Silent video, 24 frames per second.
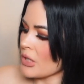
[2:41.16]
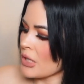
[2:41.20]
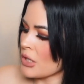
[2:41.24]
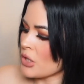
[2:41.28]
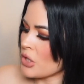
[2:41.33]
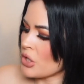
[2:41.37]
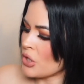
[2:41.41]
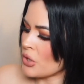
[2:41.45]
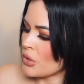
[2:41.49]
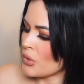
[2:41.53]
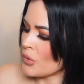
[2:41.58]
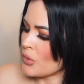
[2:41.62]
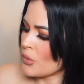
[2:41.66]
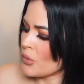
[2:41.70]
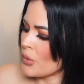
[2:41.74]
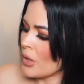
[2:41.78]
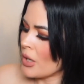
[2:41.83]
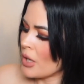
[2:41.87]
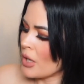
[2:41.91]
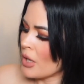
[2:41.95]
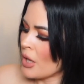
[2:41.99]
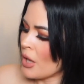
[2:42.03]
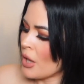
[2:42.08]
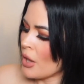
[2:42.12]
2,
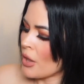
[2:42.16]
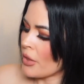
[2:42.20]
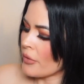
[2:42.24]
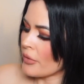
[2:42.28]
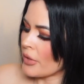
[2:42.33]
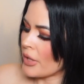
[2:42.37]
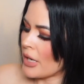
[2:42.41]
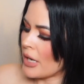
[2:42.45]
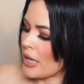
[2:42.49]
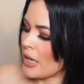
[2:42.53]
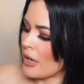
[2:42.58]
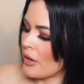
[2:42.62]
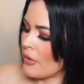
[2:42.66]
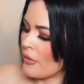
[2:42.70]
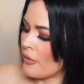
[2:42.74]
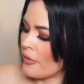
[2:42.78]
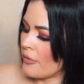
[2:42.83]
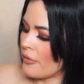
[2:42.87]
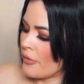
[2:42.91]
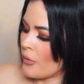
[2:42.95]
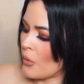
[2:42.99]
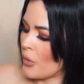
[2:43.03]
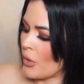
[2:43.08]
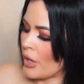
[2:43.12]
3,
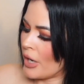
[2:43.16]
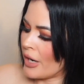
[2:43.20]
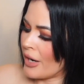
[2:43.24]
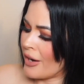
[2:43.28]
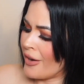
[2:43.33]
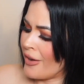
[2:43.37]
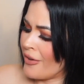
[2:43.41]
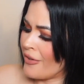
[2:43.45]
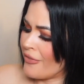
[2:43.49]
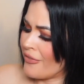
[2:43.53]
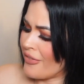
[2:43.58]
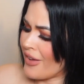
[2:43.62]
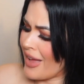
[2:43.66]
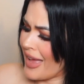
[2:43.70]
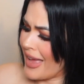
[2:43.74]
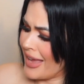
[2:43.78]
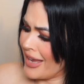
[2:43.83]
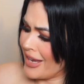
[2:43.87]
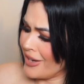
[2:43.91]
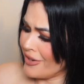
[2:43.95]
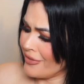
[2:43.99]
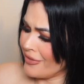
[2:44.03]
4, 5.